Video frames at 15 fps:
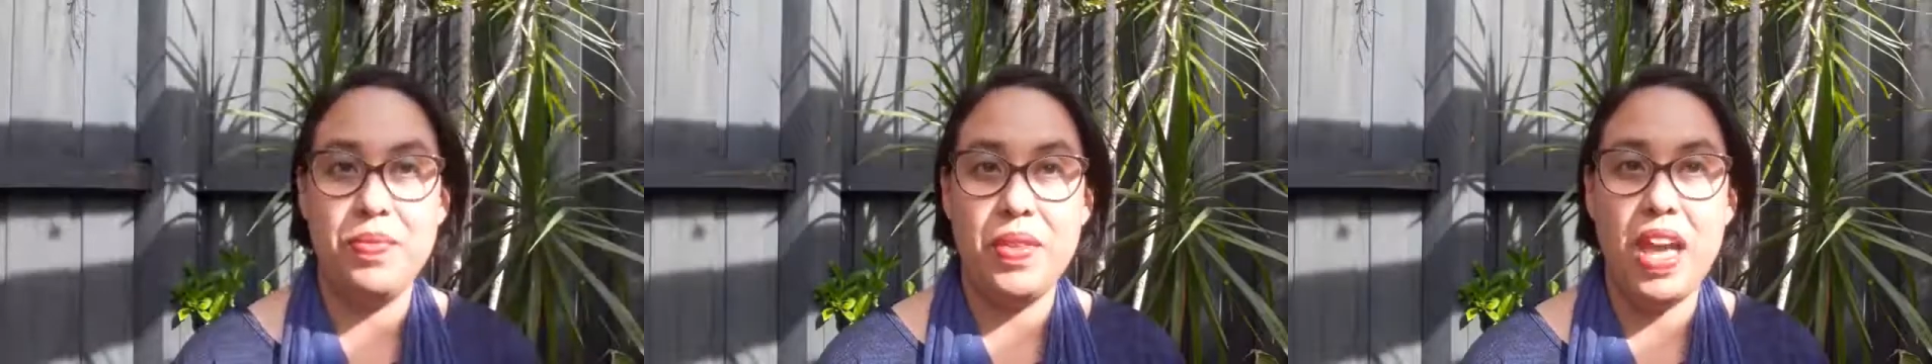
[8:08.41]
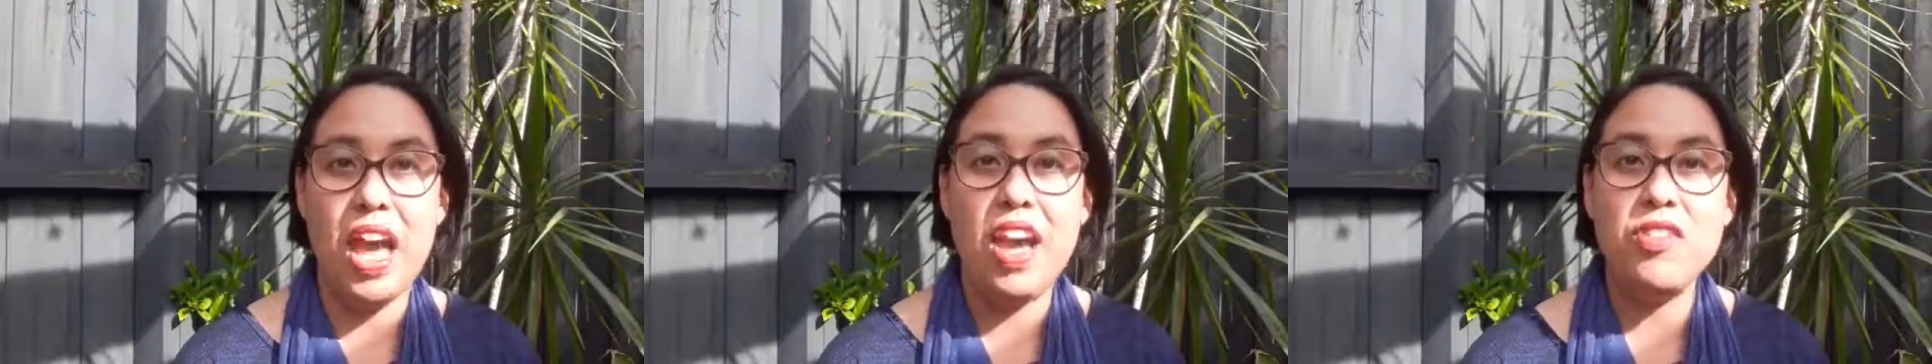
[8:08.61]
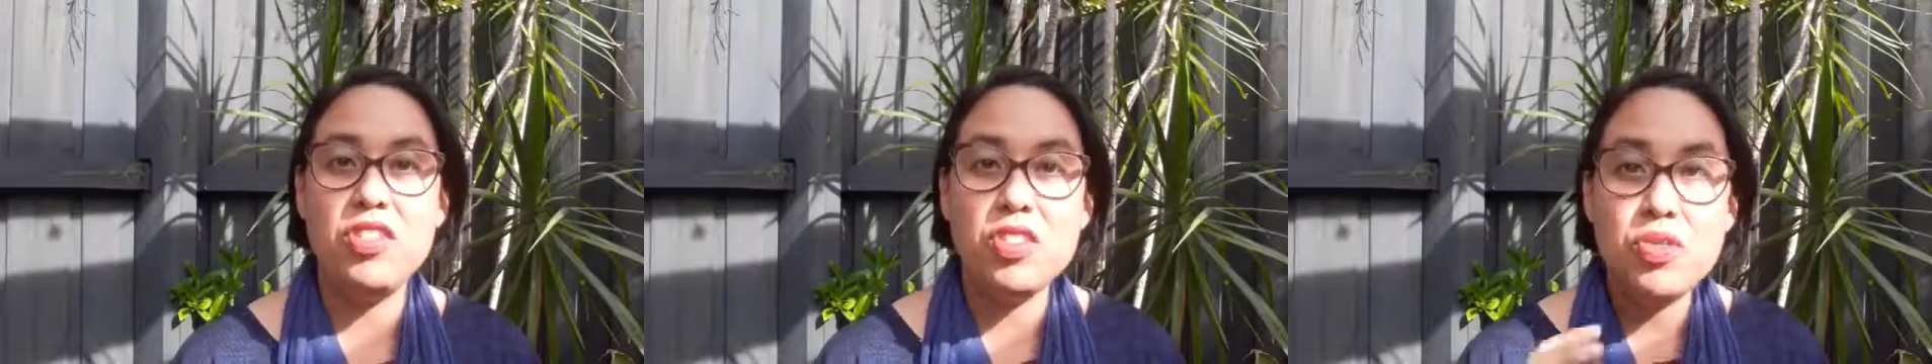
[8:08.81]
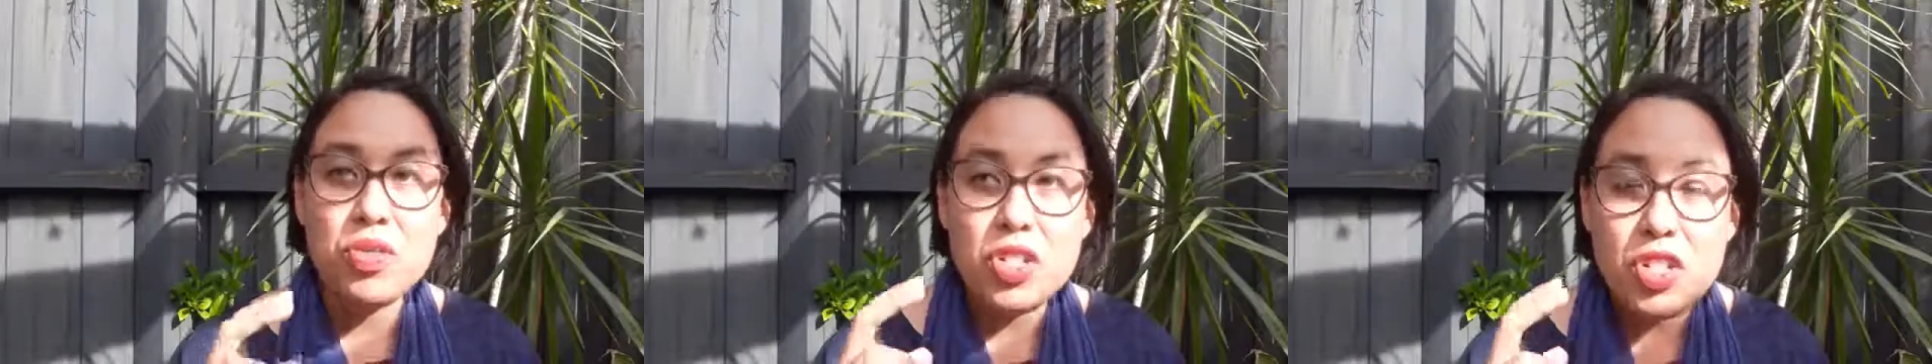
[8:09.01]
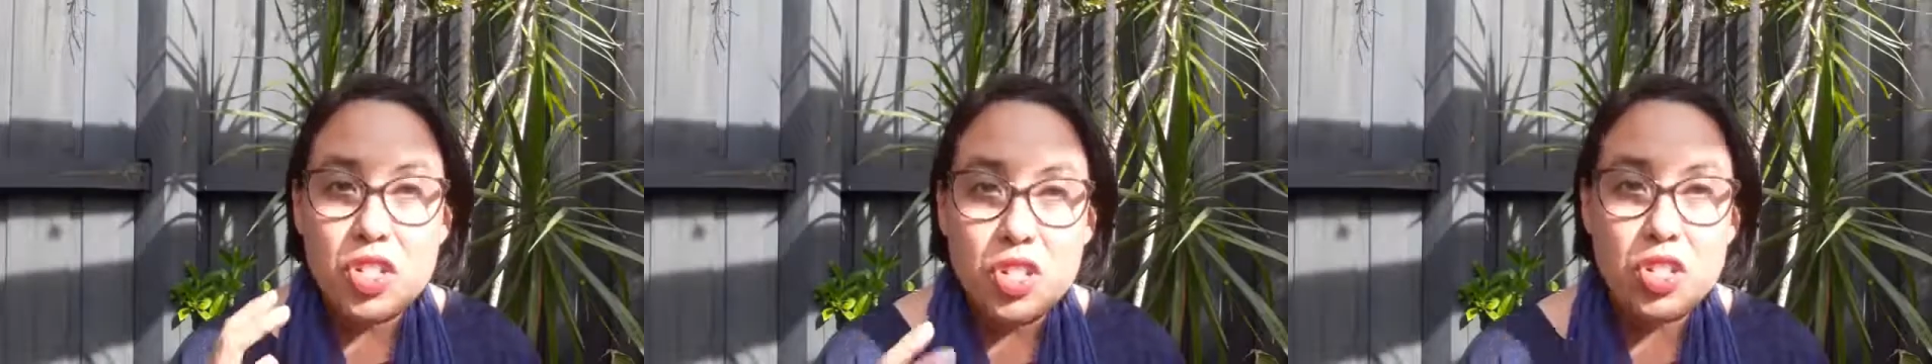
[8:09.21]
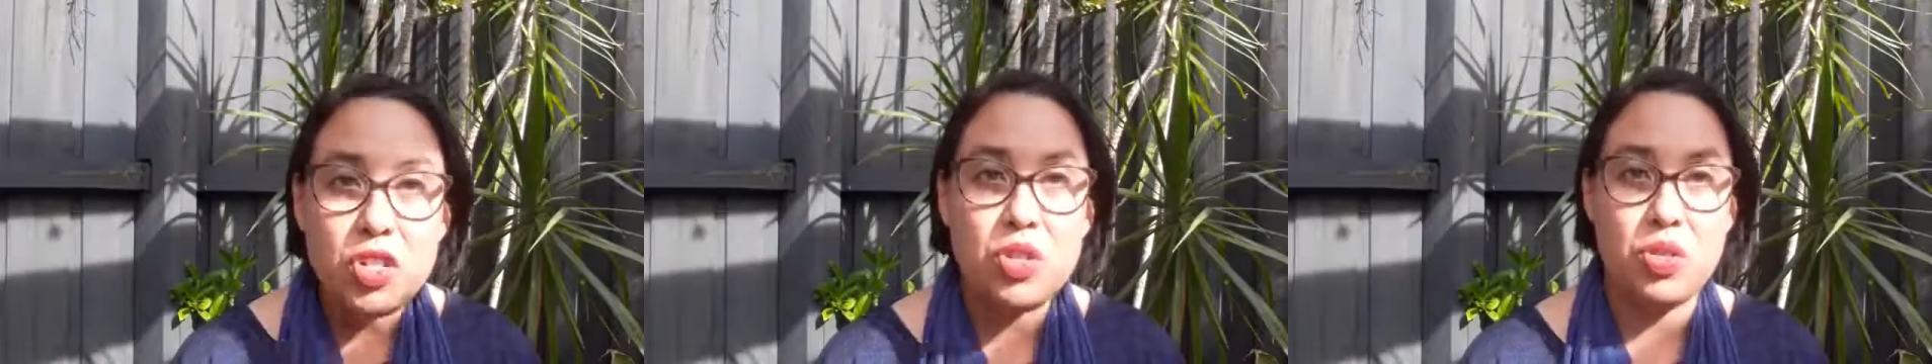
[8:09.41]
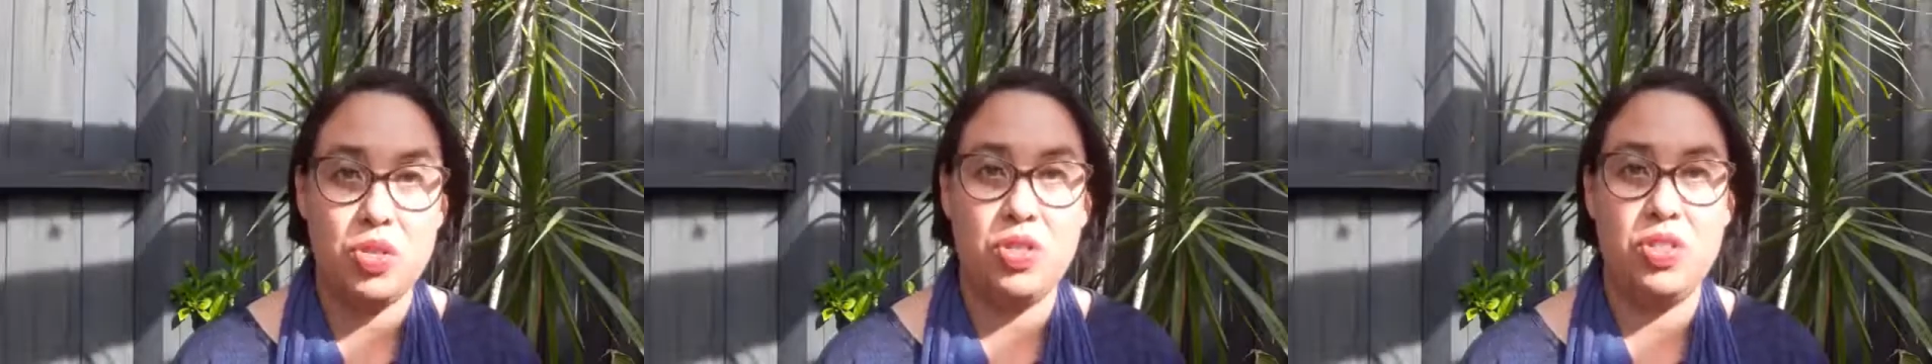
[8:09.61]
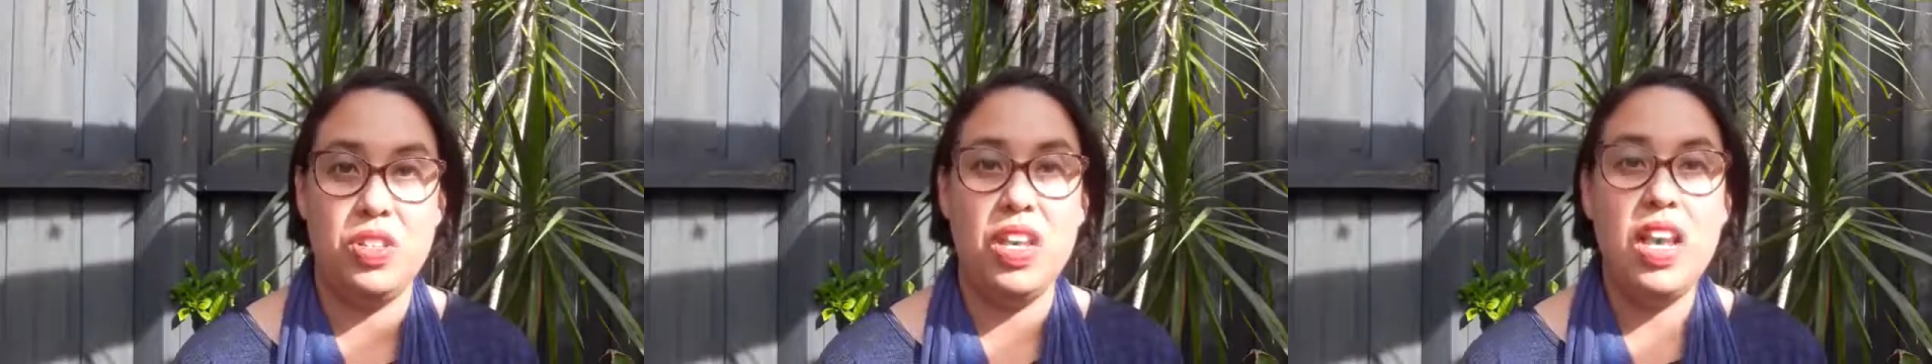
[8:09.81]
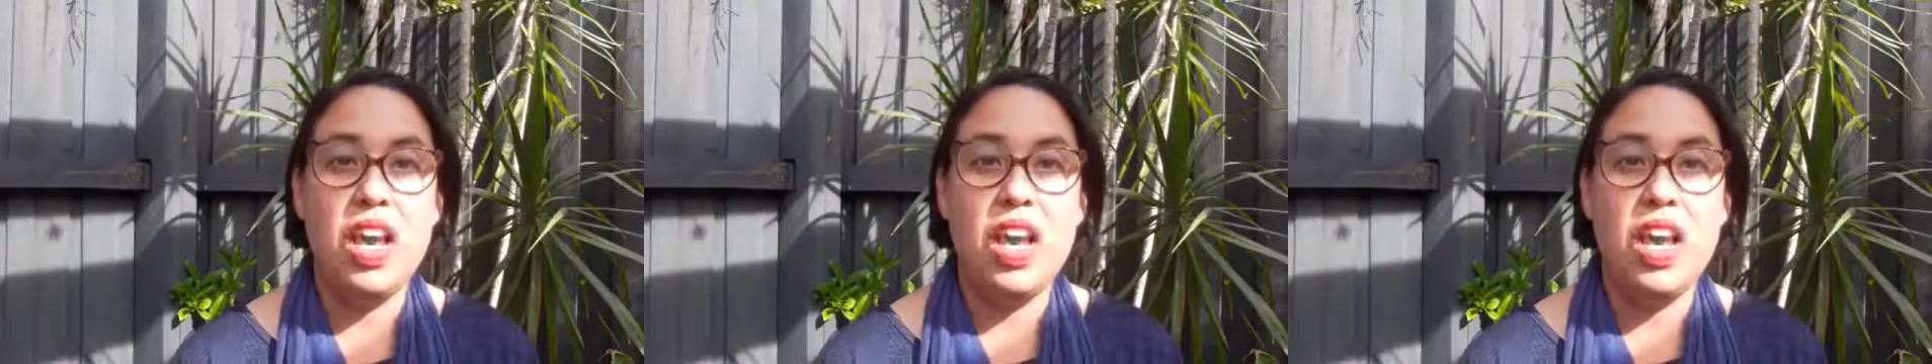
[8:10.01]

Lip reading: I have to reduce